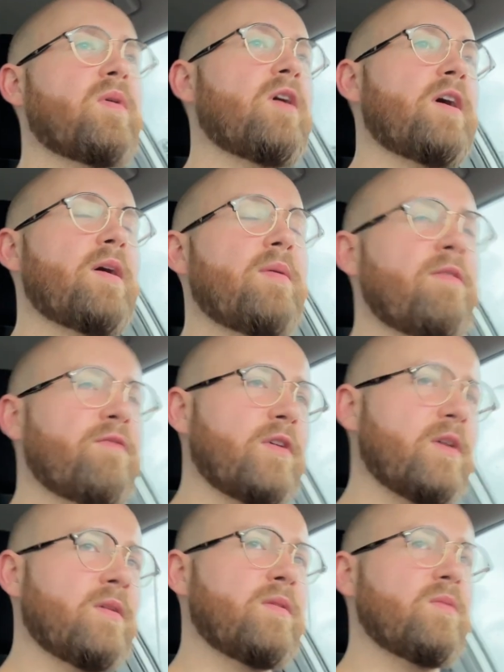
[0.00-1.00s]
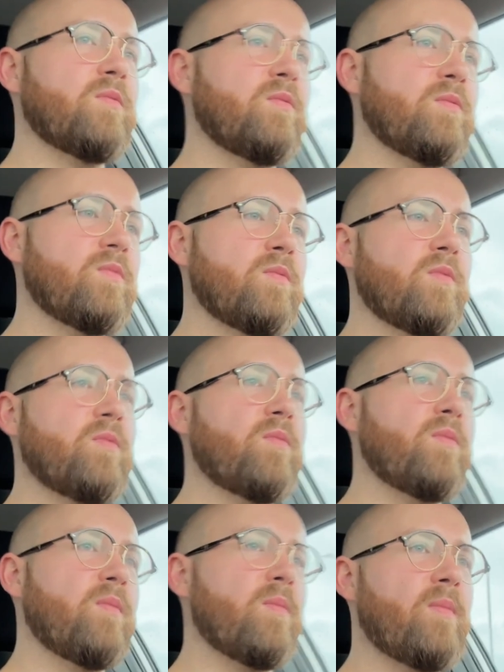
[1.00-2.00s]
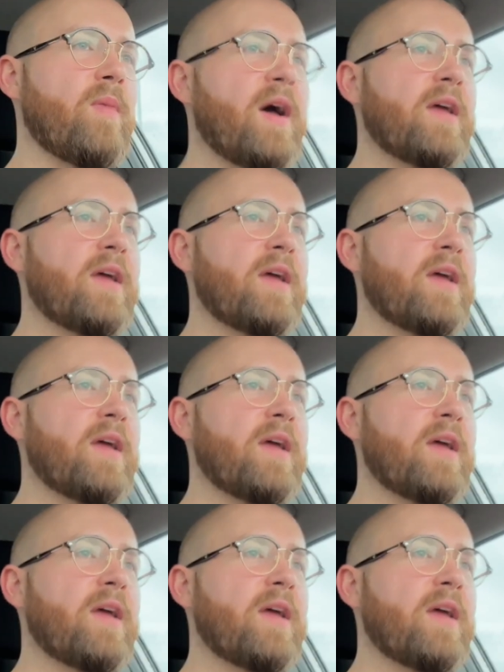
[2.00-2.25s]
However, my